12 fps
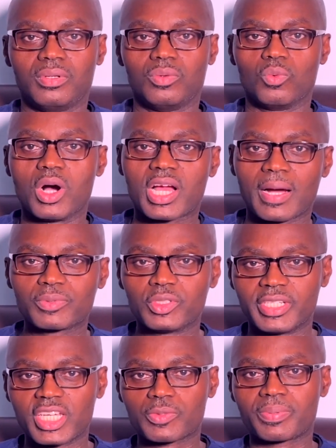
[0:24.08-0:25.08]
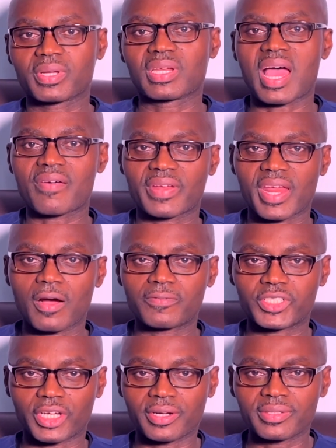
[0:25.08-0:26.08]
Welcome to Day Spring Life and Health
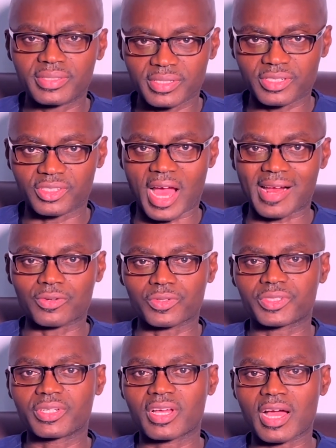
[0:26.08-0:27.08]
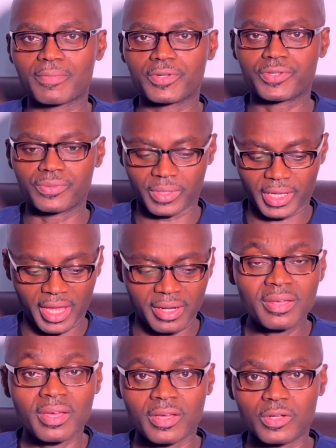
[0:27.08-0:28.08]
Channel. This is Dr. Otini coming to you again.
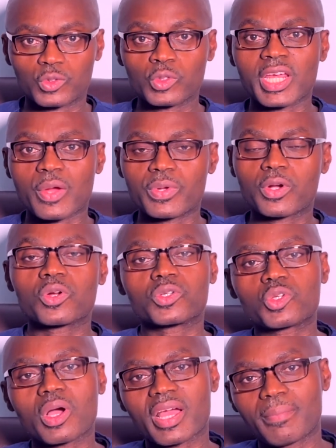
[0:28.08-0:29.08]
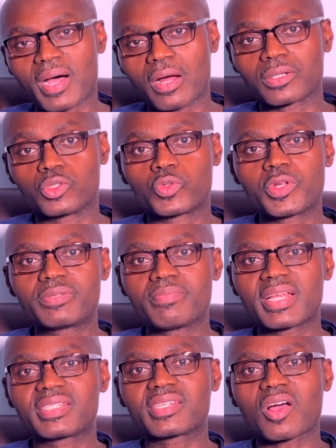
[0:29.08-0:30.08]
Today we're going to talk about the
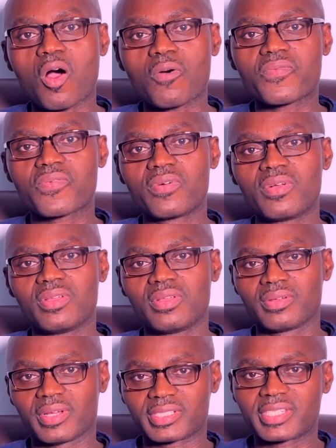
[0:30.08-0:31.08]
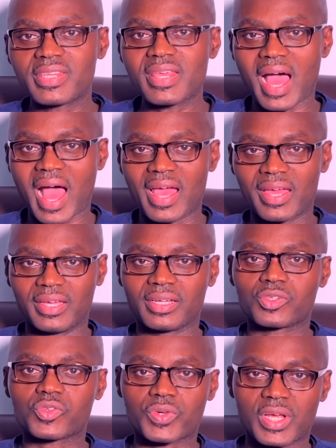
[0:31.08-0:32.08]
treatment of a
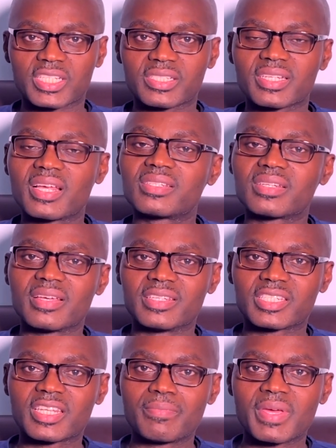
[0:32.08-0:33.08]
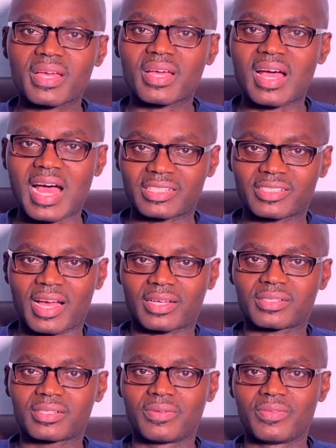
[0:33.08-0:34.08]
TIA, Transient Ischemic Attack.